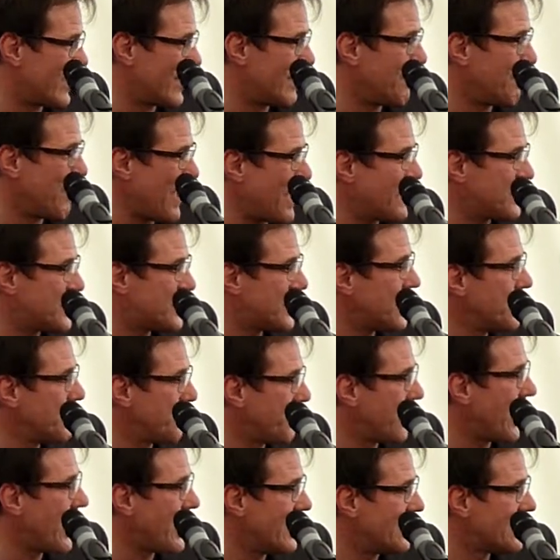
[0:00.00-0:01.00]
the bit
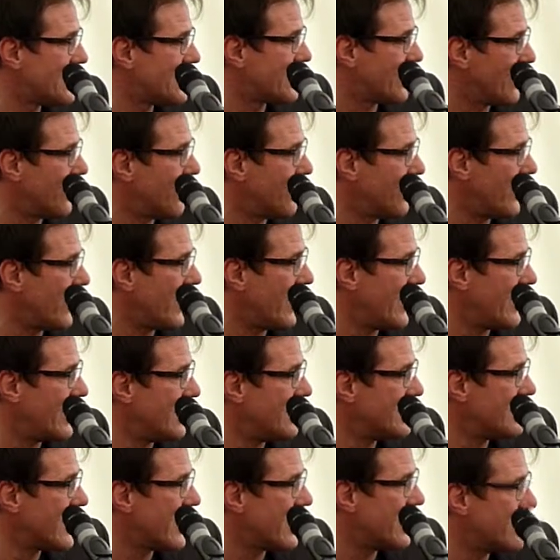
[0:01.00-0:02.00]
Super 8 stuff that he
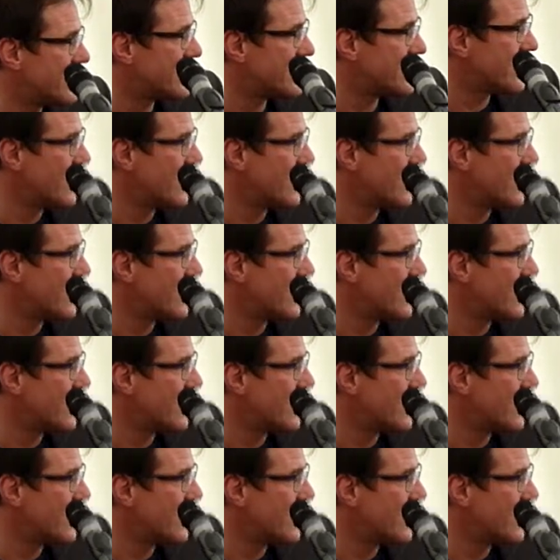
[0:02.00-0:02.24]
does.